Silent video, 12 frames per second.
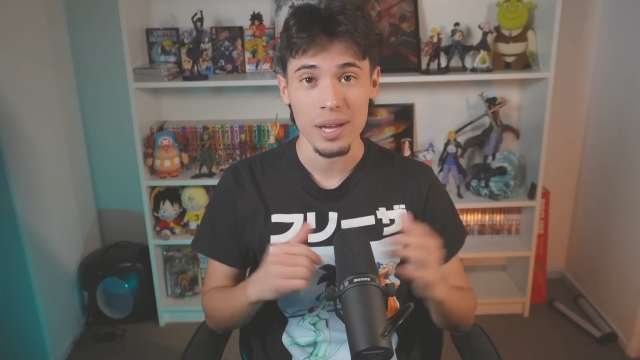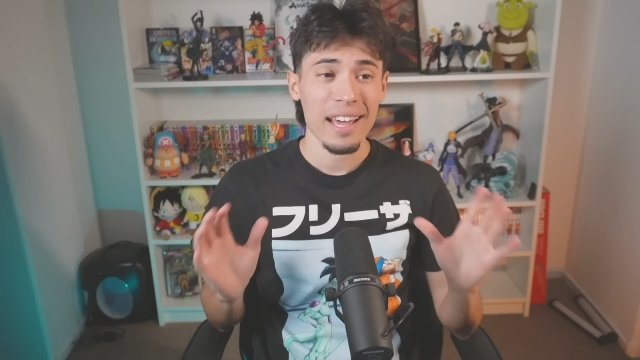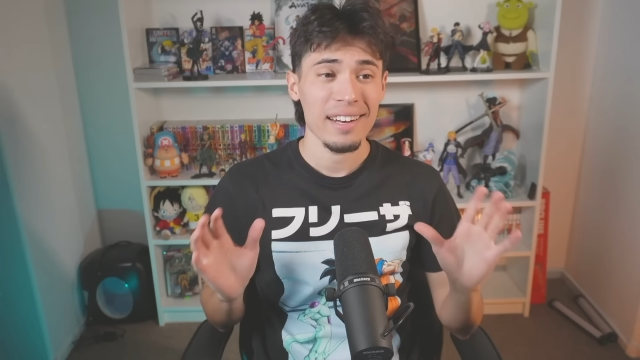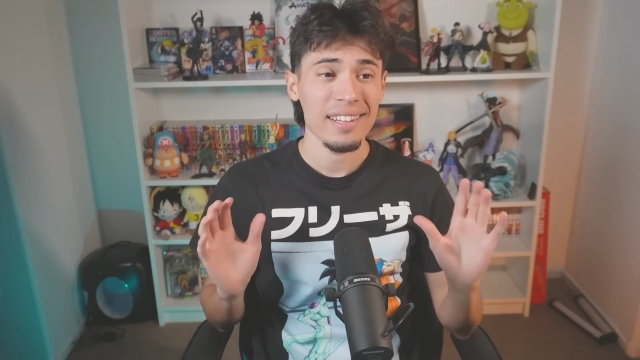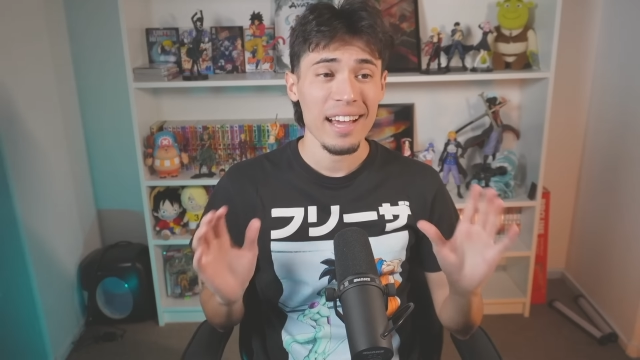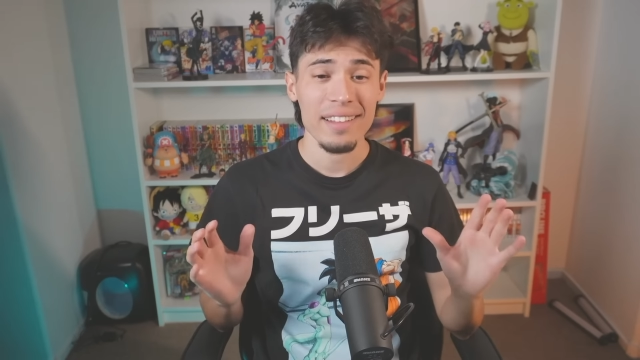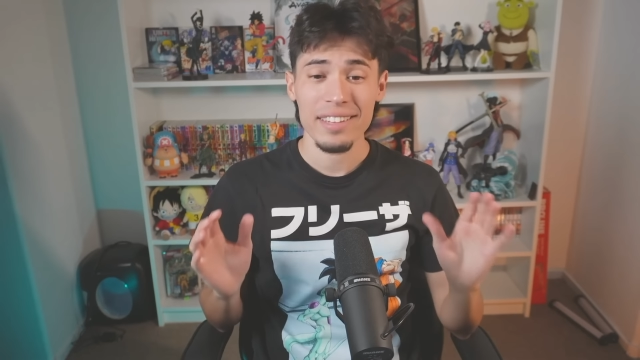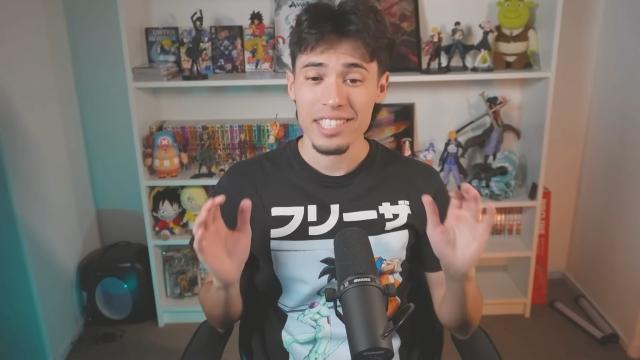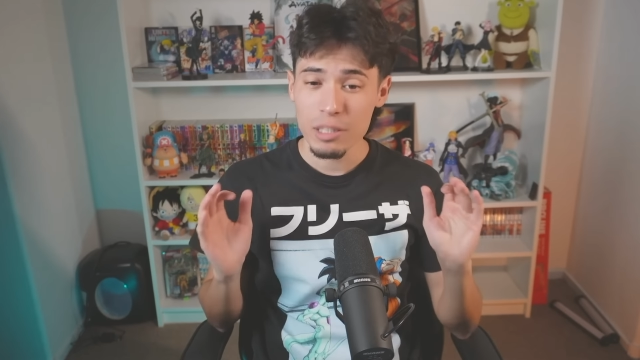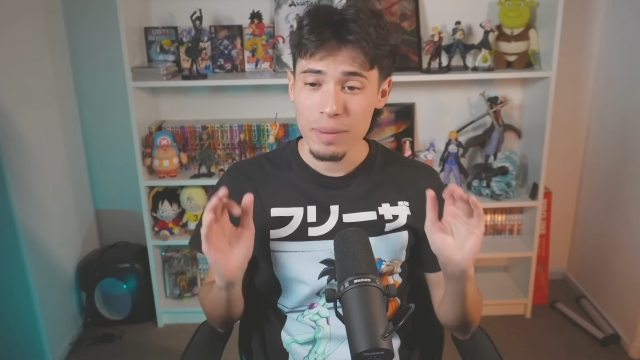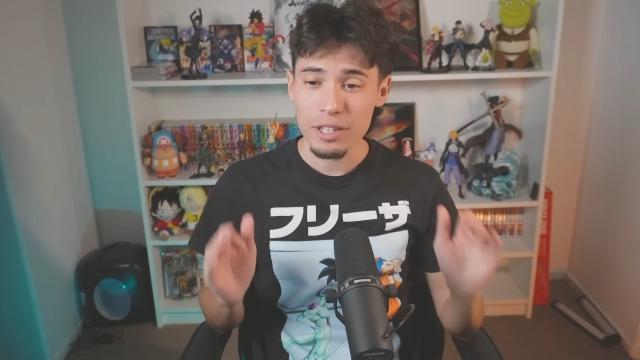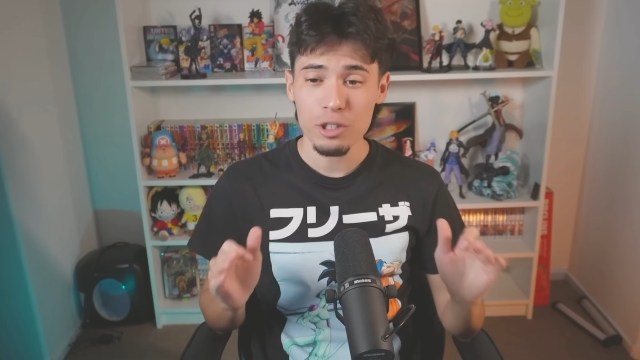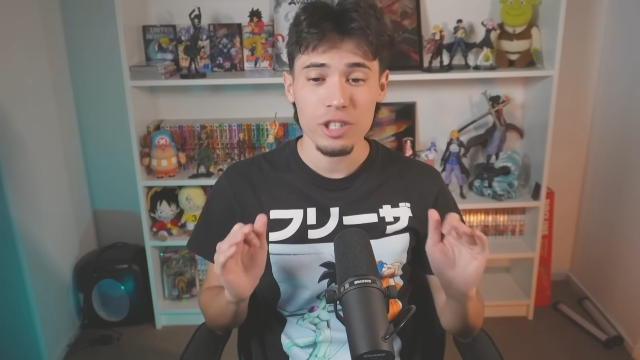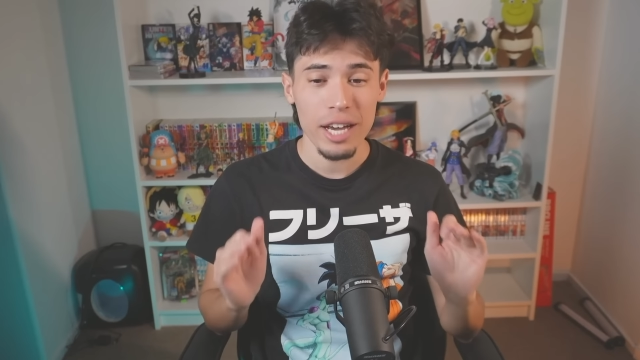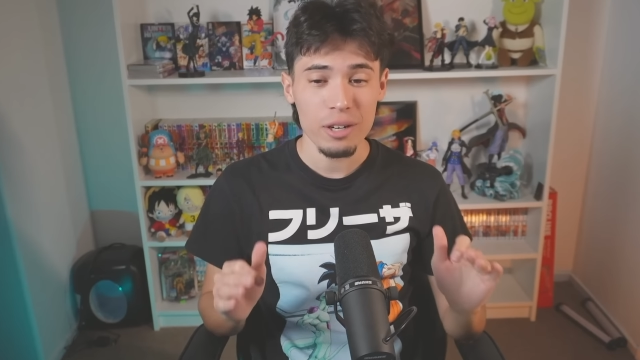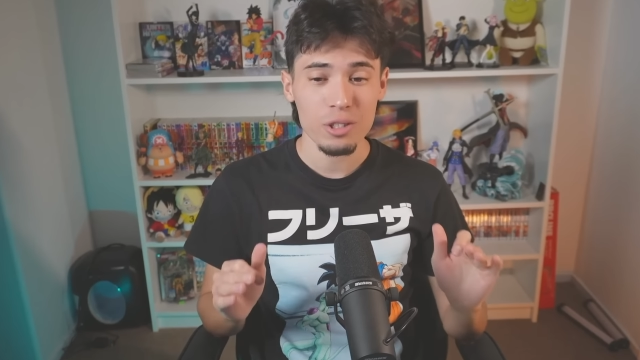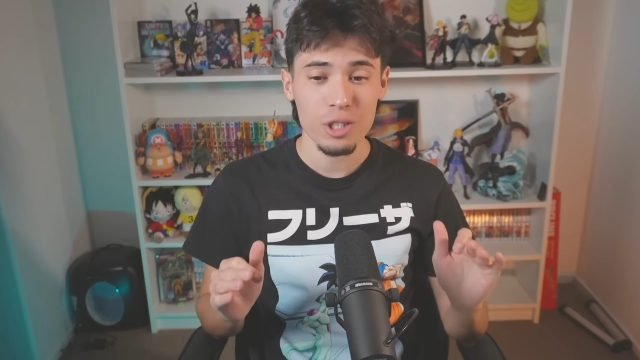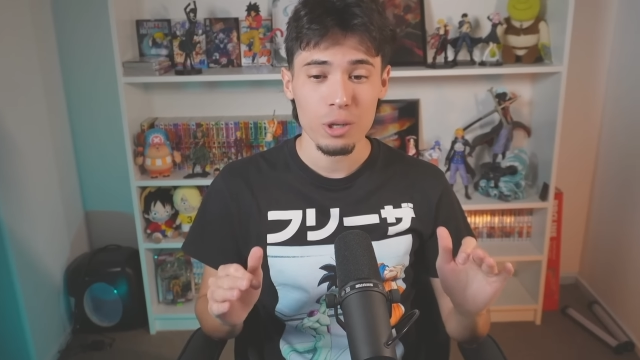And yeah, this is my new
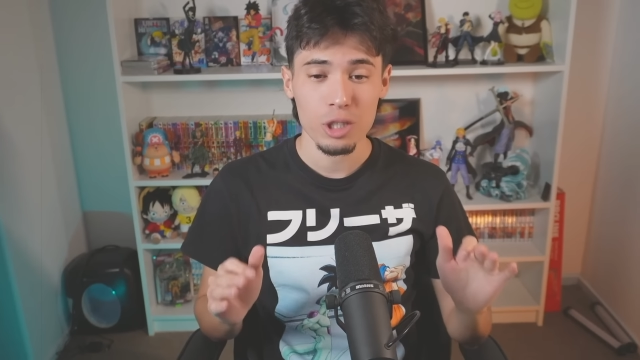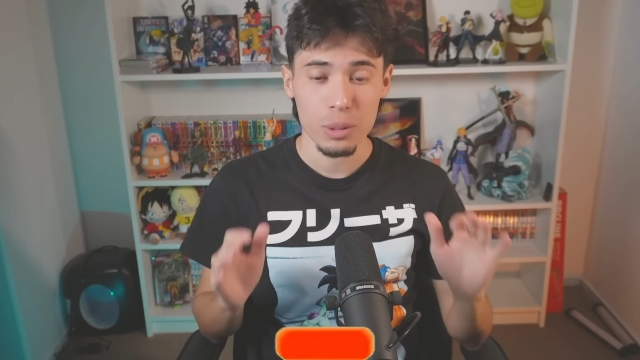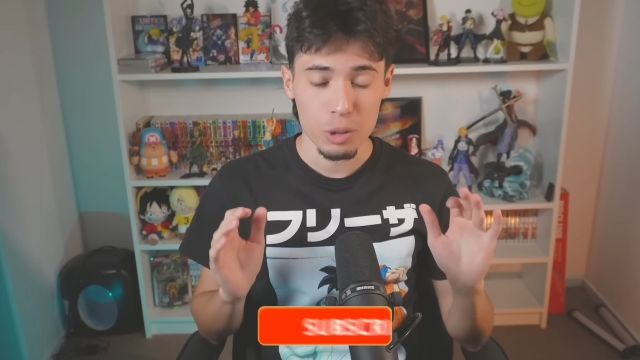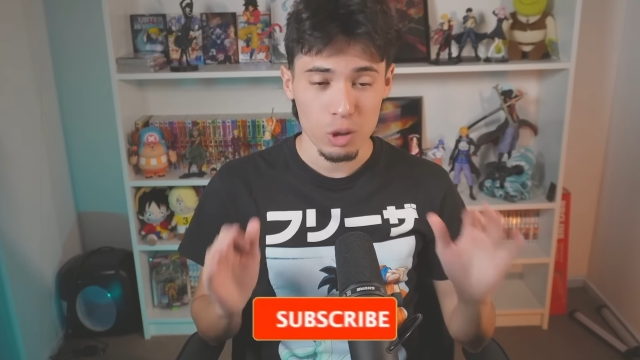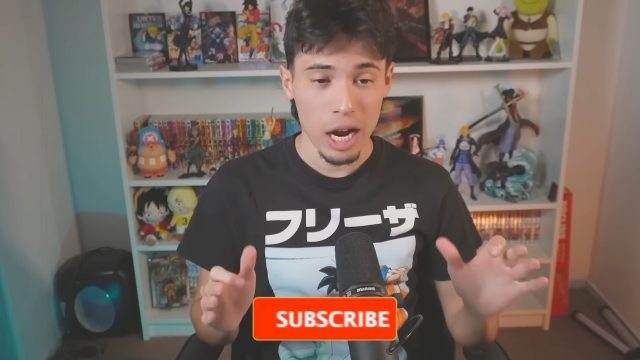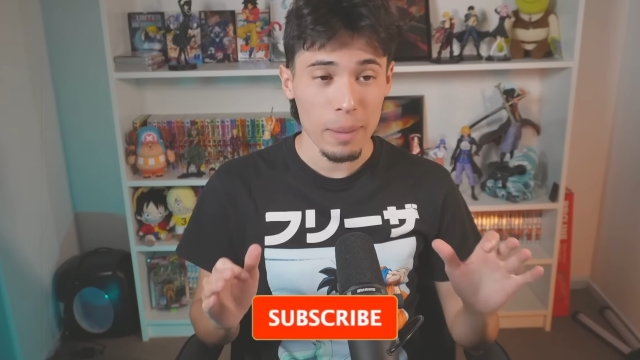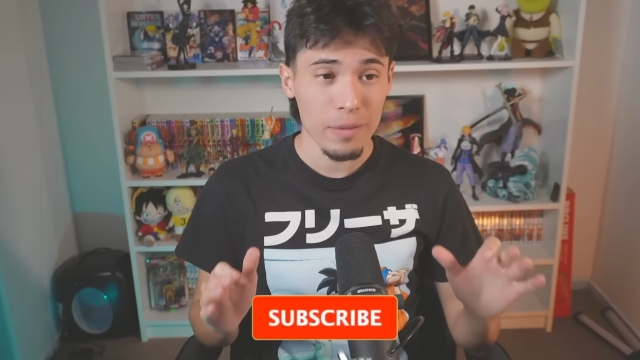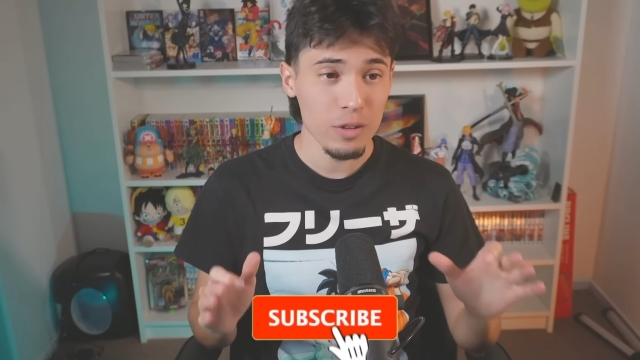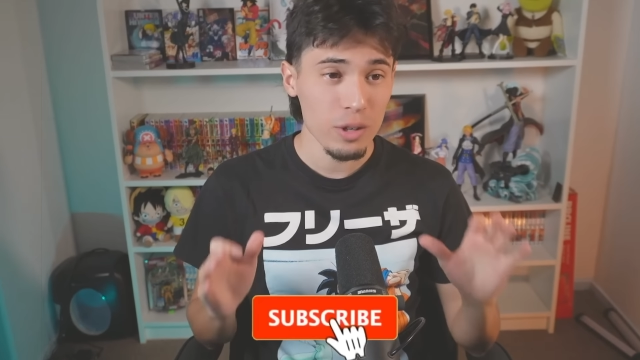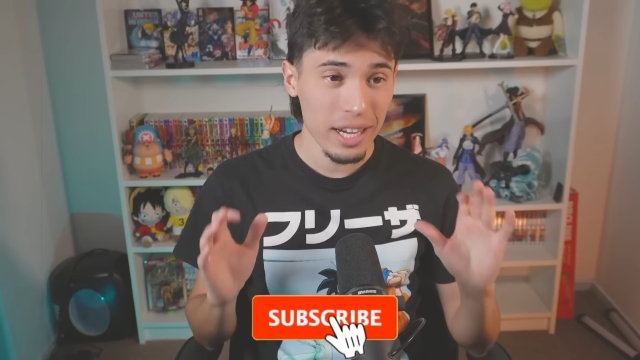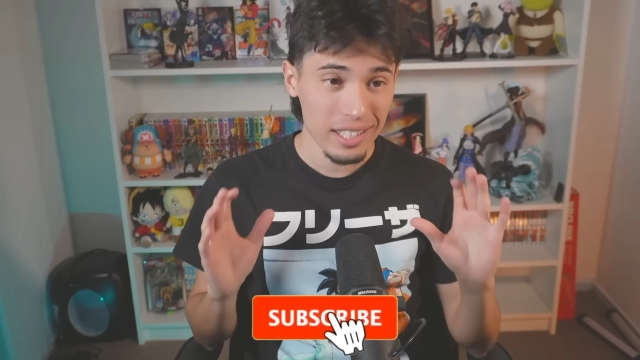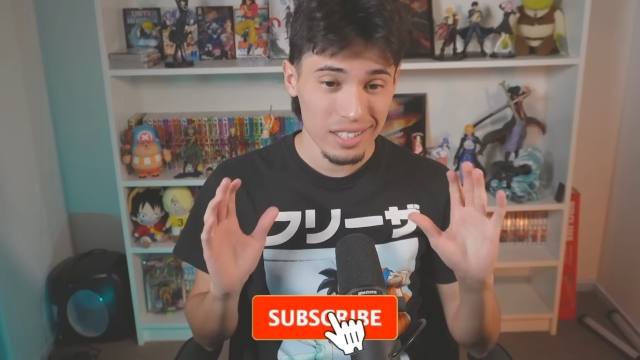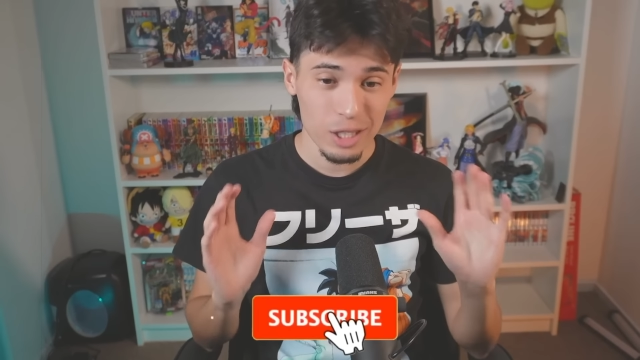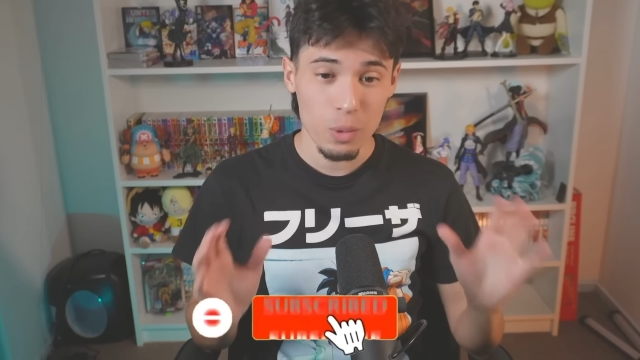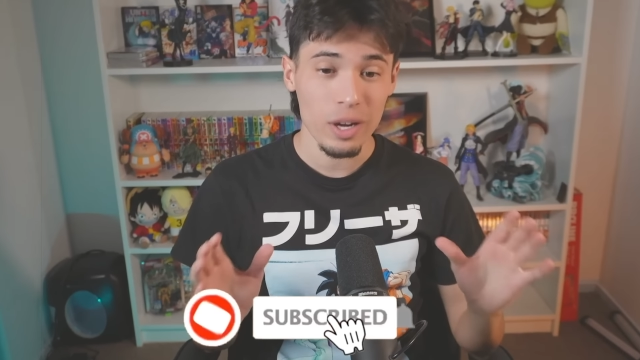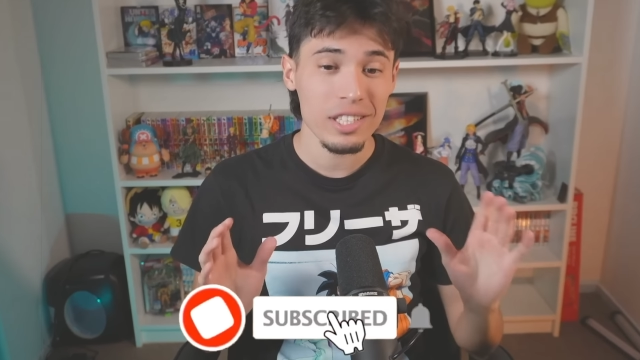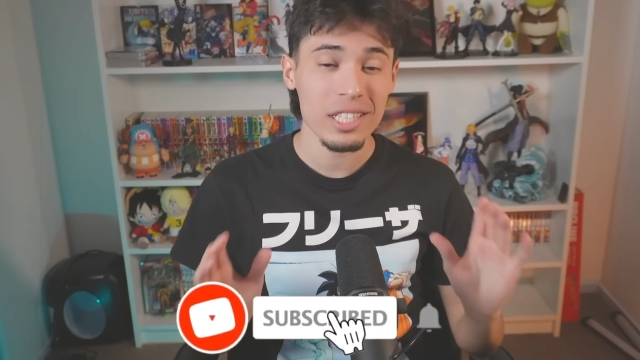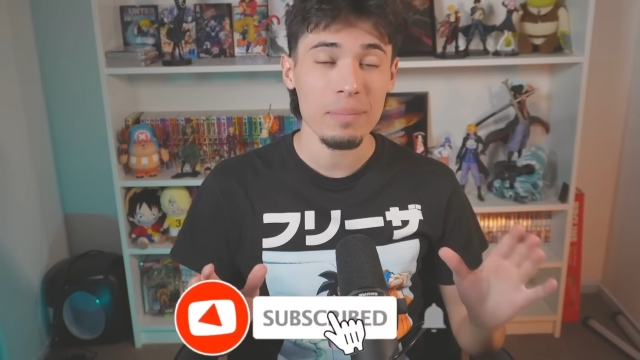channel, so subscribe if you guys still
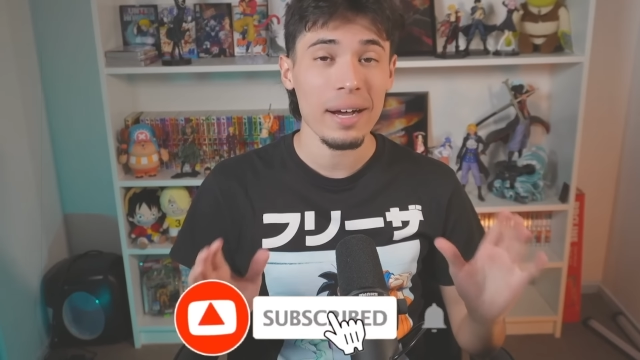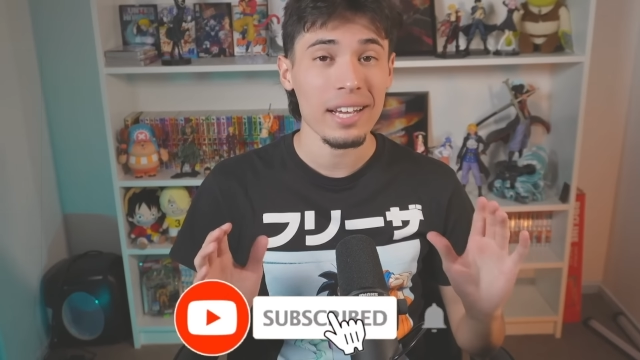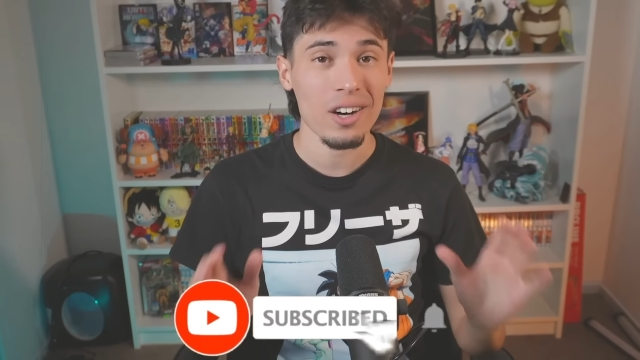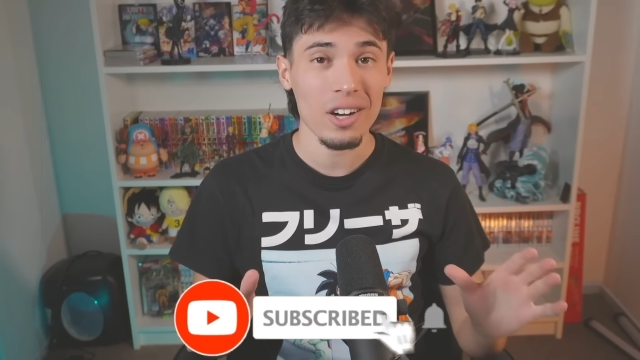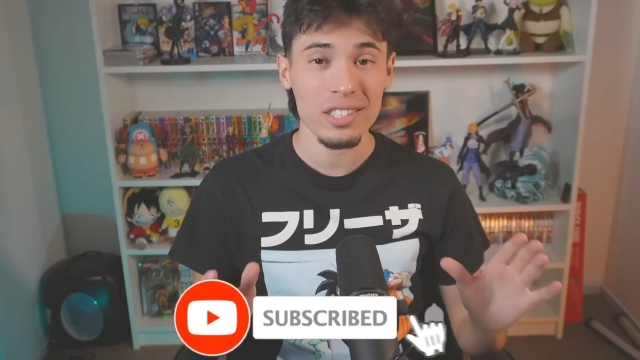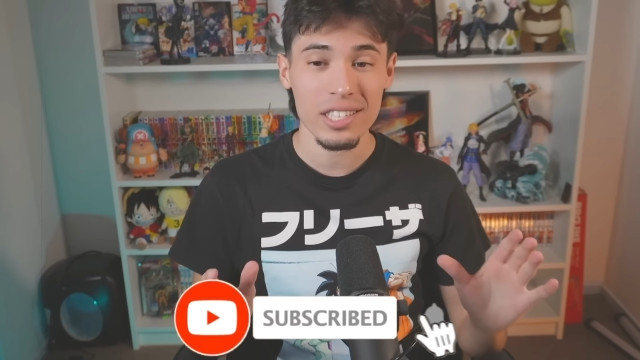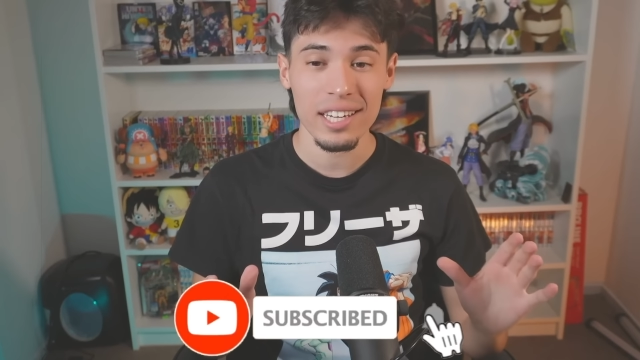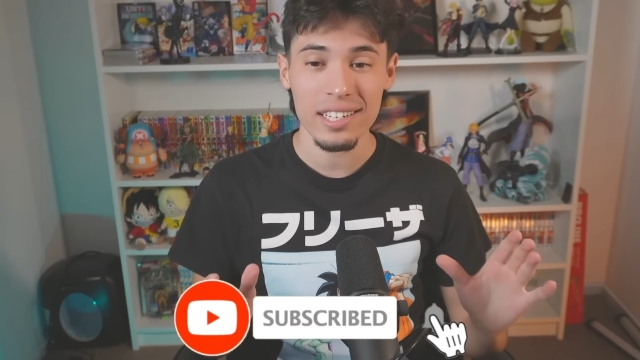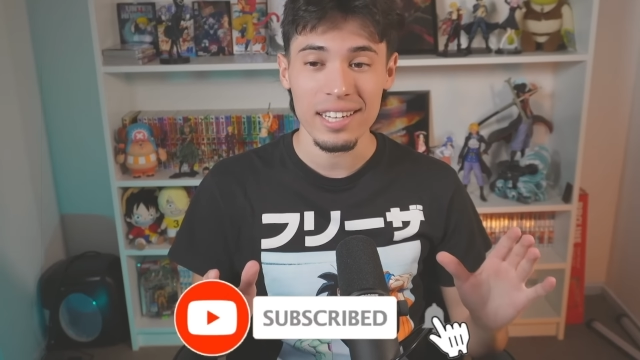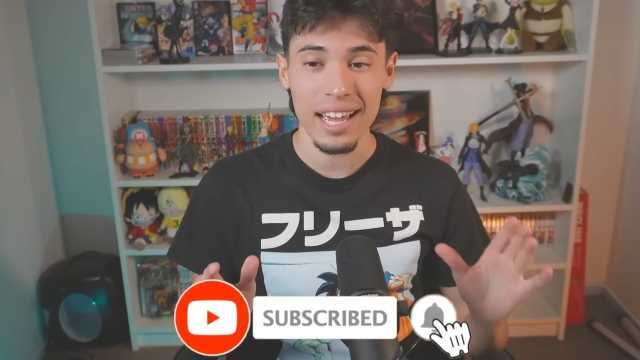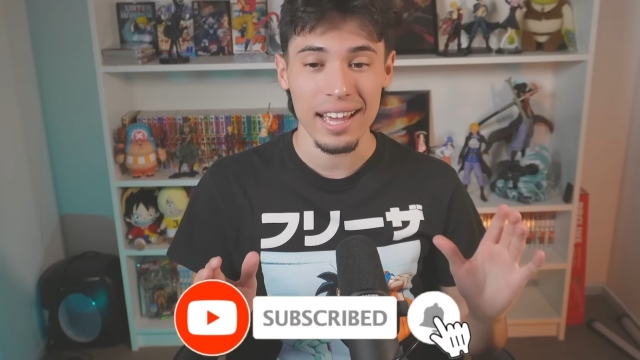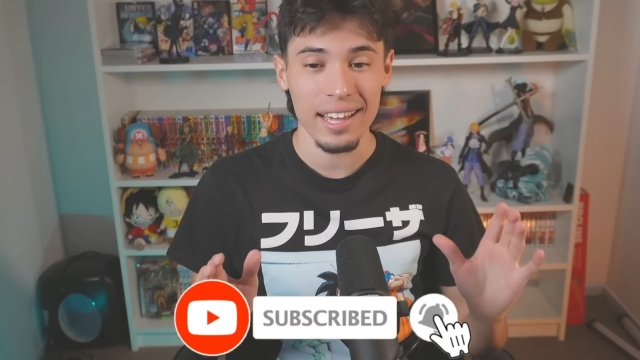want to see my content,